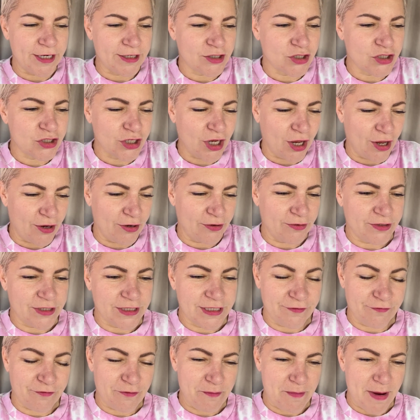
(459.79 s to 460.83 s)
So to
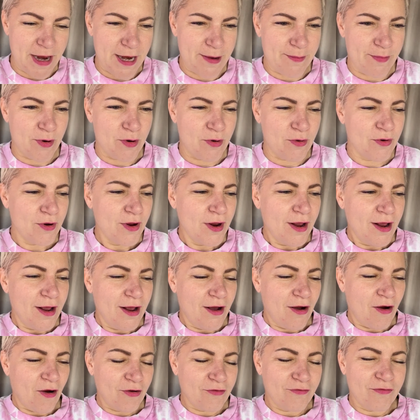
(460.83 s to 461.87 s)
different people,
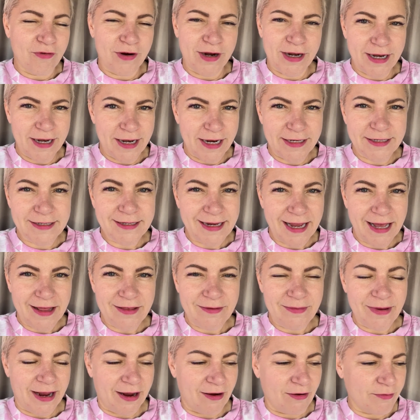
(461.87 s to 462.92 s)
I really need to get them
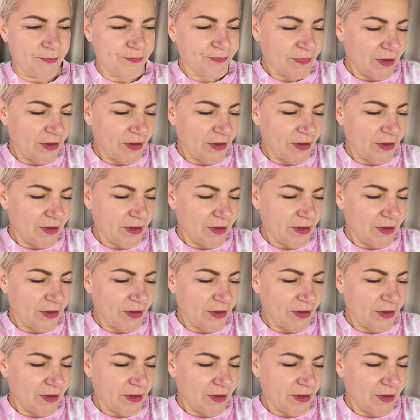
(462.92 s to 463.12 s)
out.